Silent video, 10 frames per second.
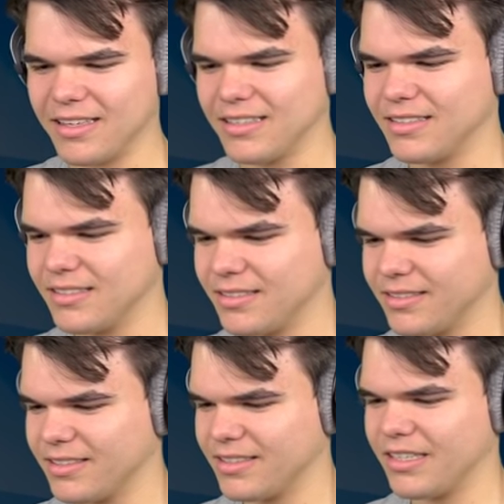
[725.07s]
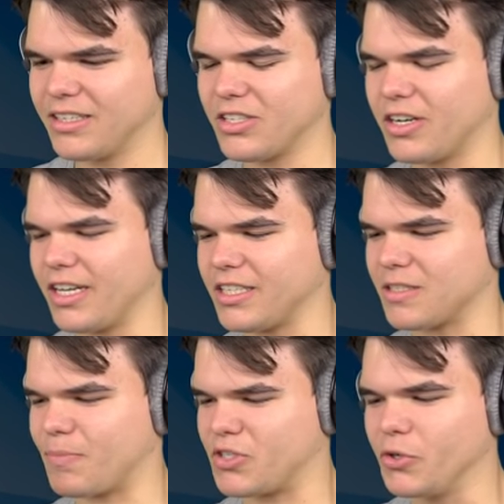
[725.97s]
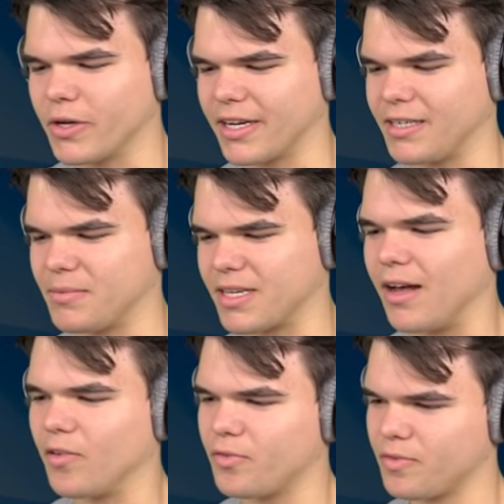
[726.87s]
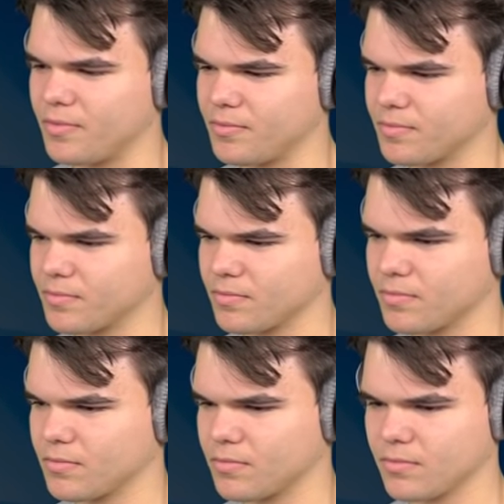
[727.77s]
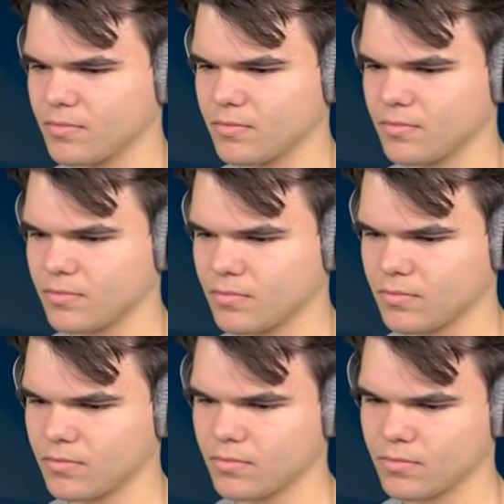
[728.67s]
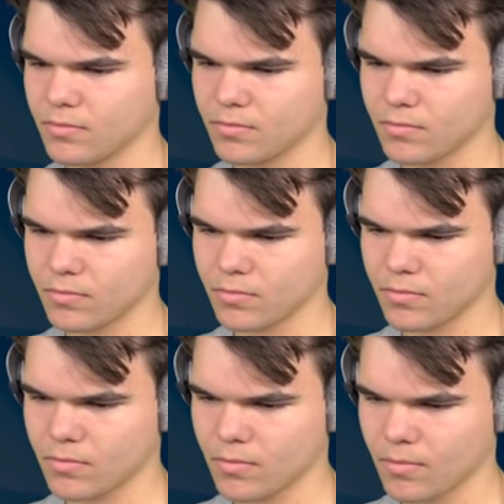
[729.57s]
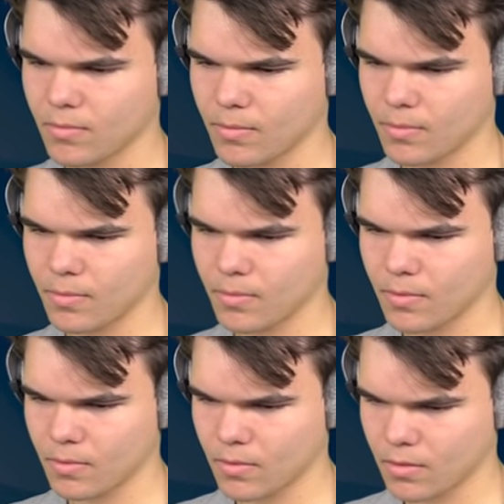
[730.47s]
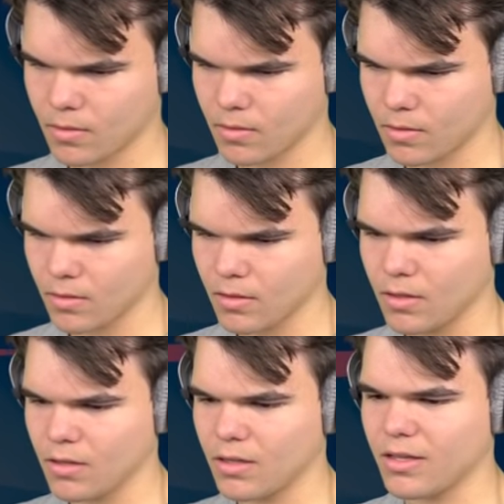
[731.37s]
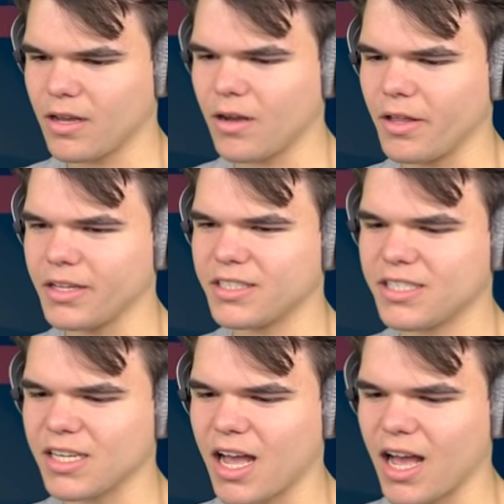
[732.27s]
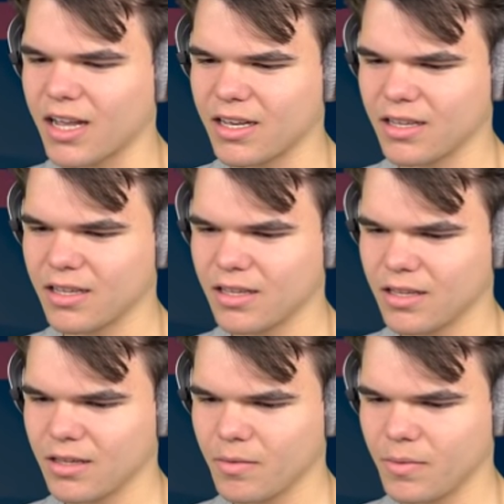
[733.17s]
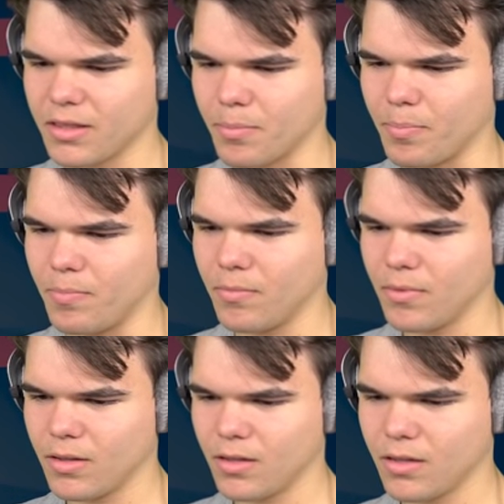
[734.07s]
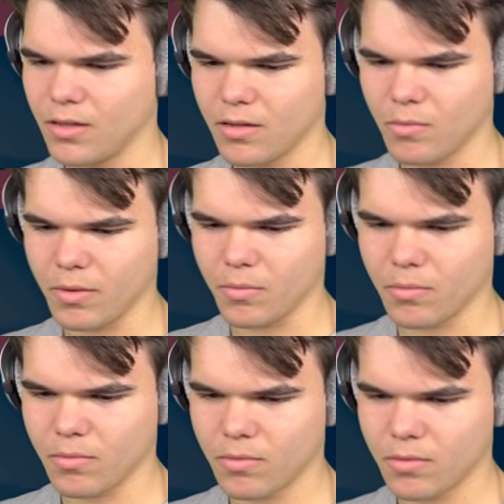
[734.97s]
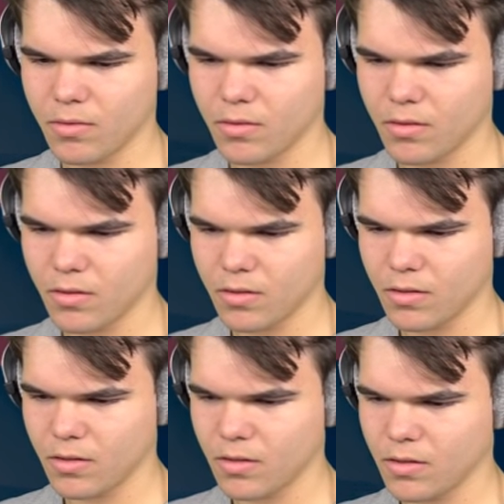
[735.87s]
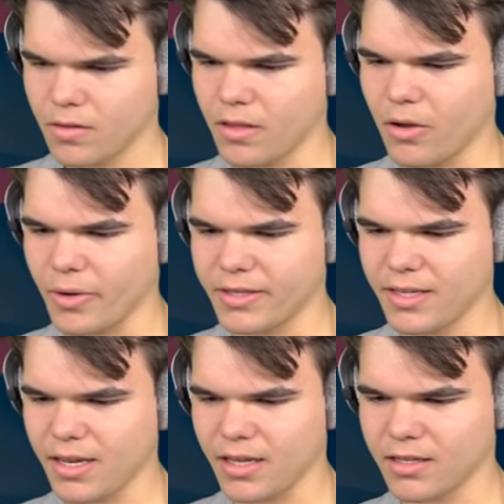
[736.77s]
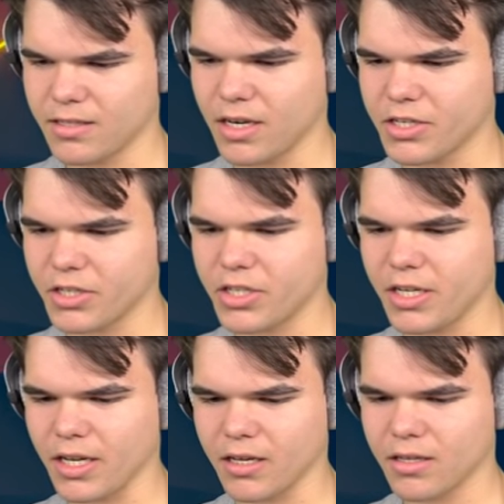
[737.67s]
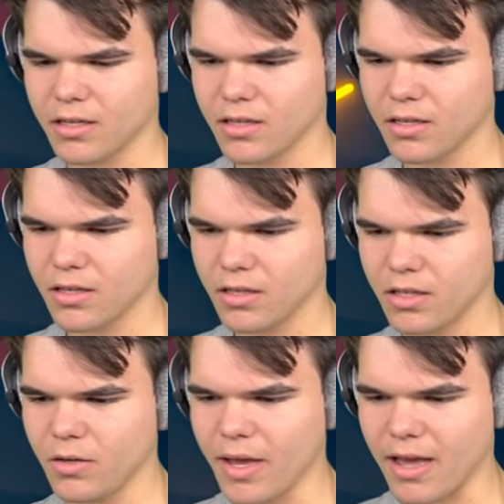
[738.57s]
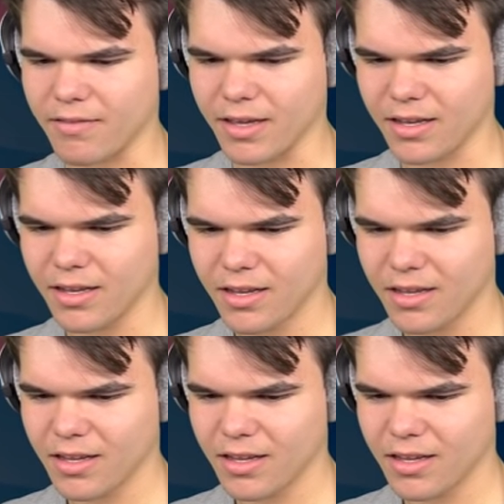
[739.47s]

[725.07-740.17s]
I just had to. He's already just bazookaed himself. Next boss battle. It was a secret. Who's gonna get this one? Why are we still doing boss battles? I don't want to do anymore. No, this sucks. What the hell? How did you get that? That didn't even fall down. No, it didn't. Josh, you're cheating. Who's got it? You have it.